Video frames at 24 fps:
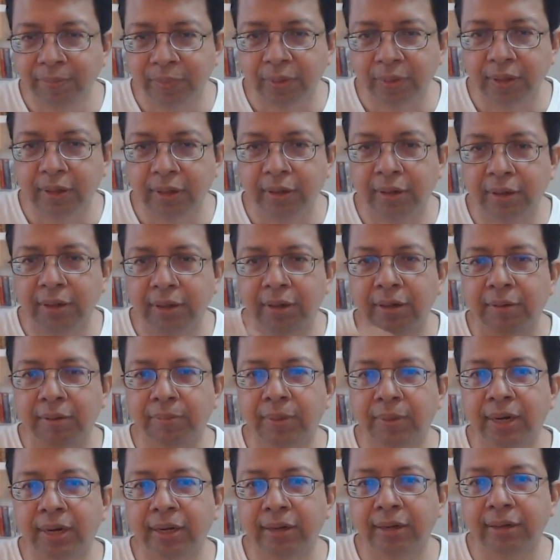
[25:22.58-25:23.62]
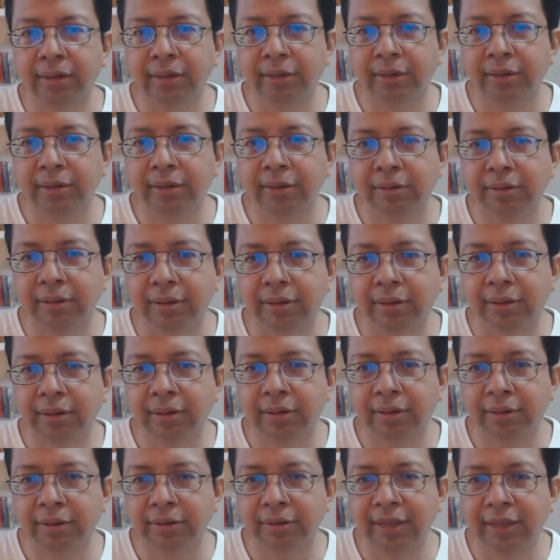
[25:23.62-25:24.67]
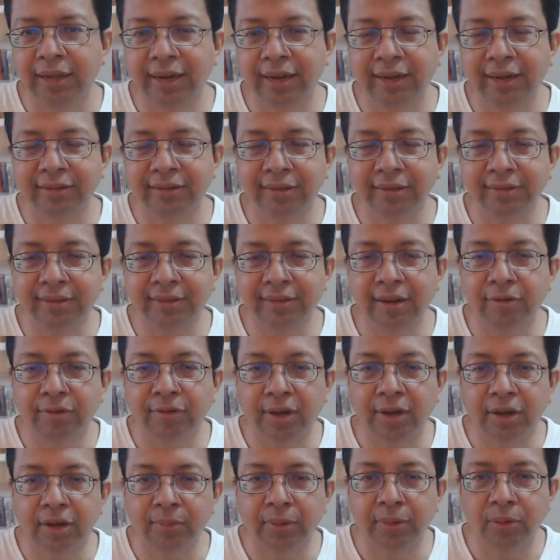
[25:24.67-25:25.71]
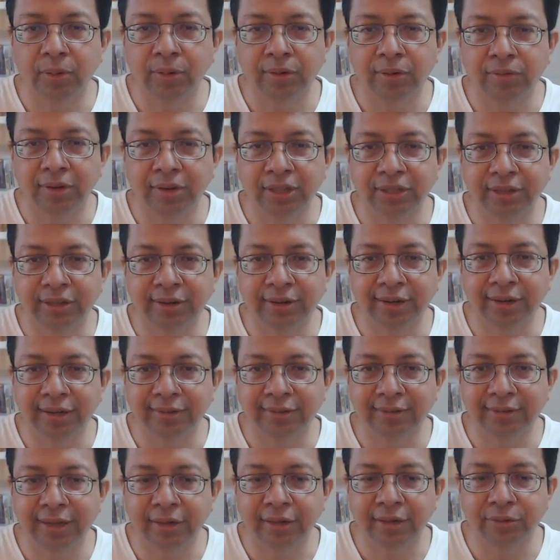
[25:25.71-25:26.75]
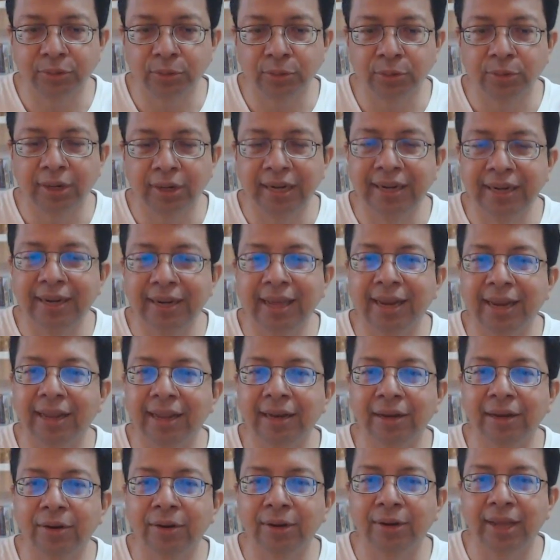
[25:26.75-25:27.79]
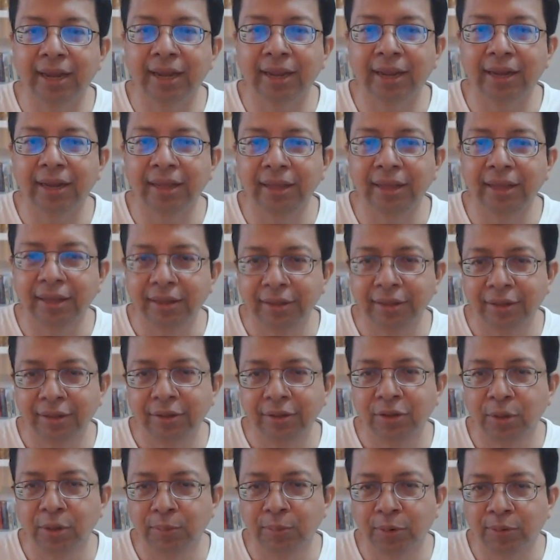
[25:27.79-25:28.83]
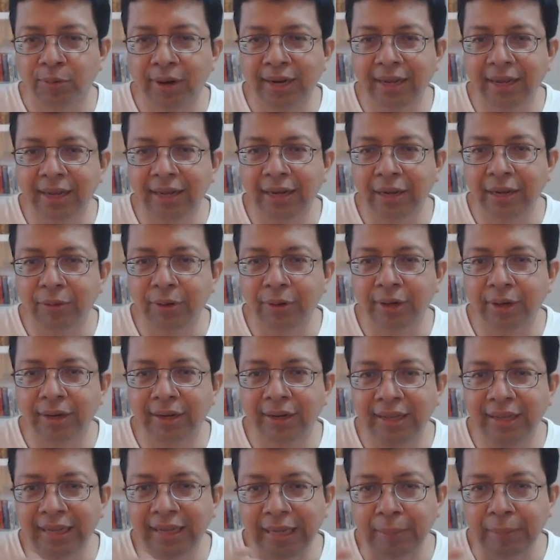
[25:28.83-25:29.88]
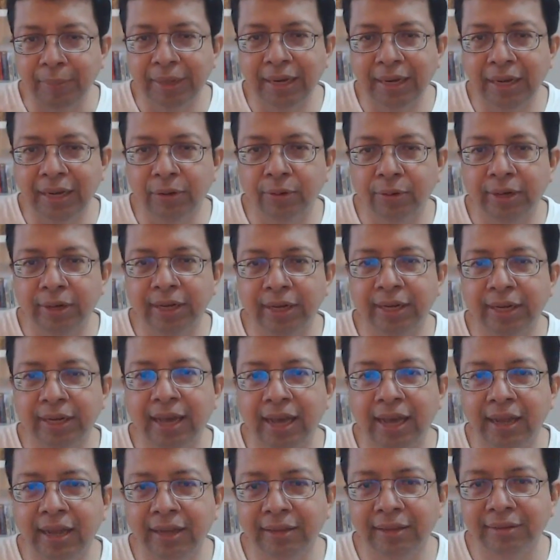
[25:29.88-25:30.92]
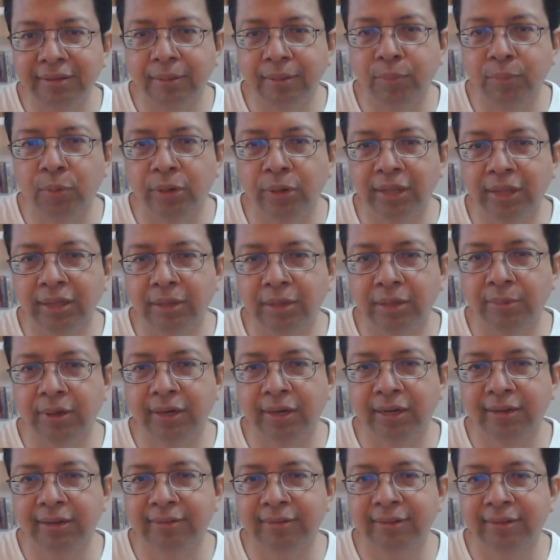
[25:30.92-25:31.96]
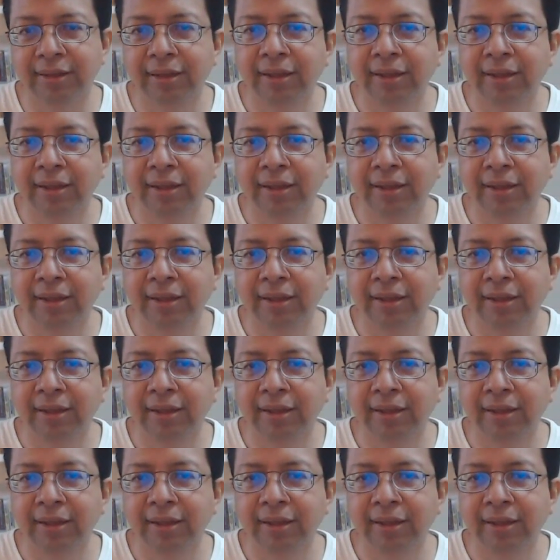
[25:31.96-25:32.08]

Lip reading: Their rates are still far below inflation rates. And so indirectly or directly, you're providing liquidity, keeping liquidity high, supporting the markets.